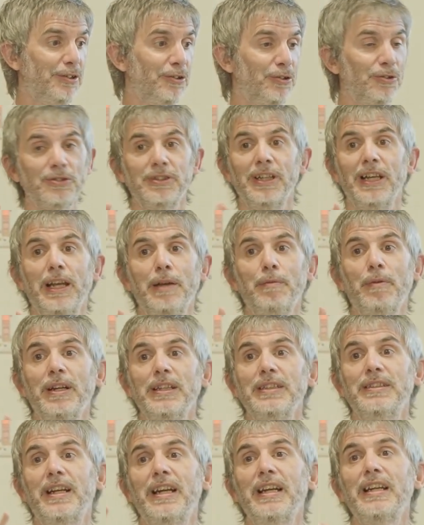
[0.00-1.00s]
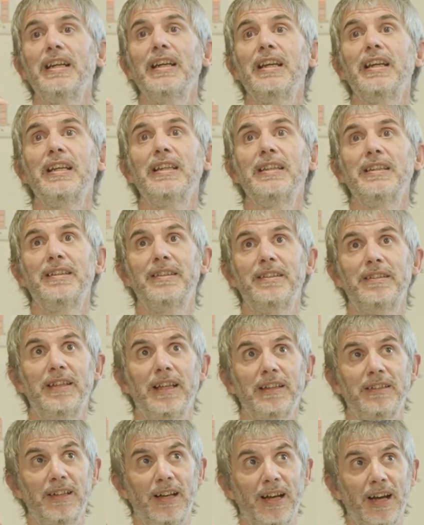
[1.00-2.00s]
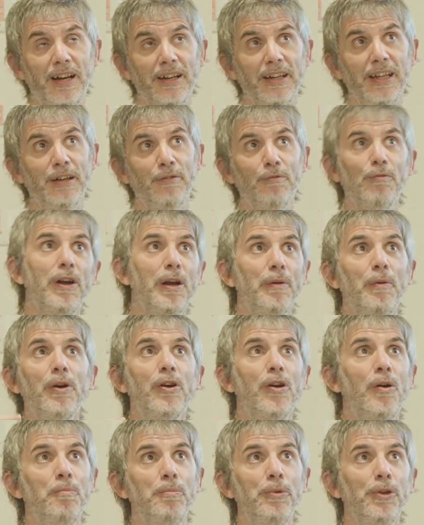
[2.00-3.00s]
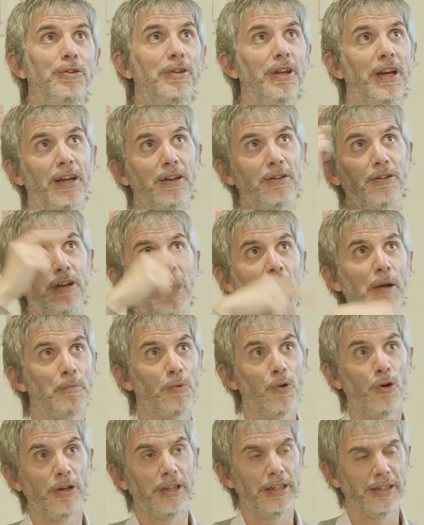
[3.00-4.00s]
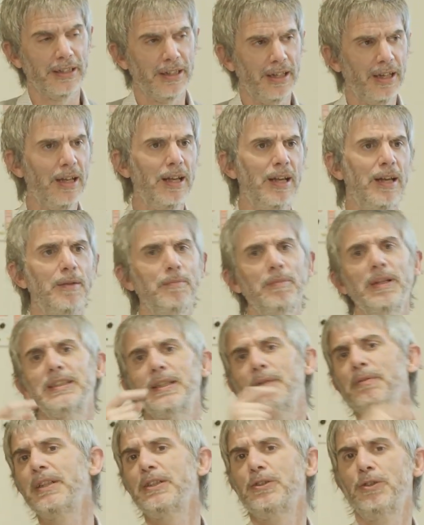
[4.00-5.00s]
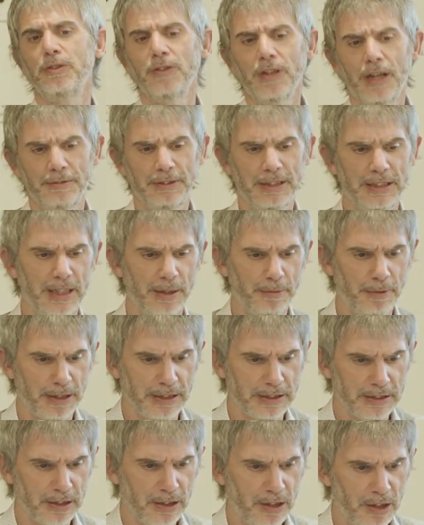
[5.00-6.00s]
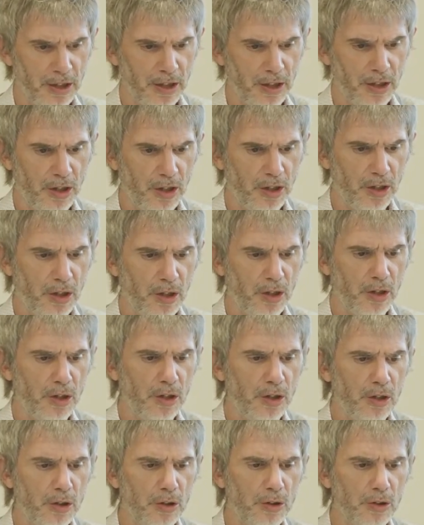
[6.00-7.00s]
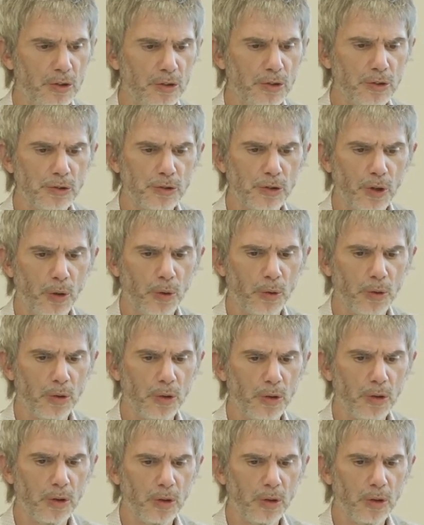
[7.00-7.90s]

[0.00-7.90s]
use the libraries that are in whatever computer I'm going. But sometimes you don't have these libraries. So